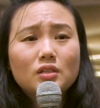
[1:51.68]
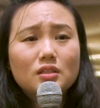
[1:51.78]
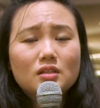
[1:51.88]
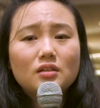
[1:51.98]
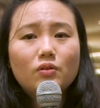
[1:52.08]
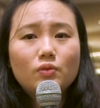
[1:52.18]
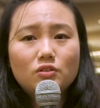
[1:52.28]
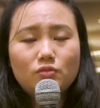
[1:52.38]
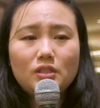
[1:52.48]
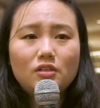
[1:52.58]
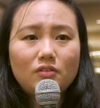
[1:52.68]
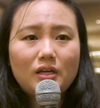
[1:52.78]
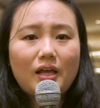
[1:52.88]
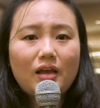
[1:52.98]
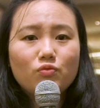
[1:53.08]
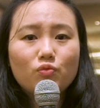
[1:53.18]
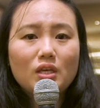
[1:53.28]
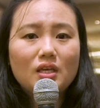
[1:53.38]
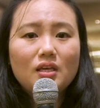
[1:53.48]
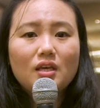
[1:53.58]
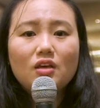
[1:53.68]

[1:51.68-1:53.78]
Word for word: the turnout was really great and we